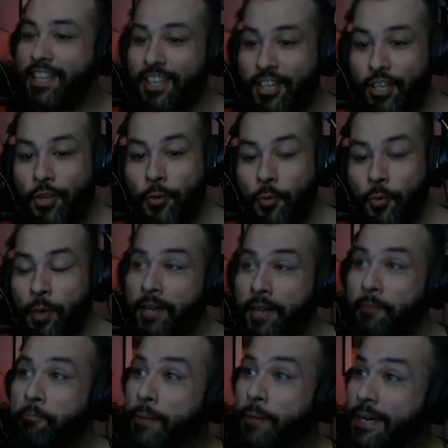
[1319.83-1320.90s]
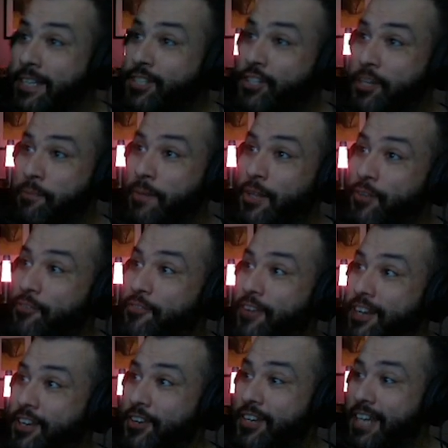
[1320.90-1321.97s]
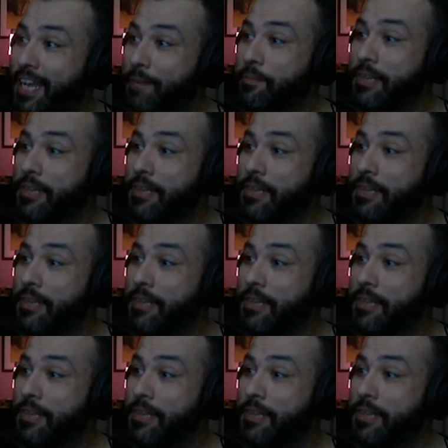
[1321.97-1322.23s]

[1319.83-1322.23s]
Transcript: You went and punched a motherfucker named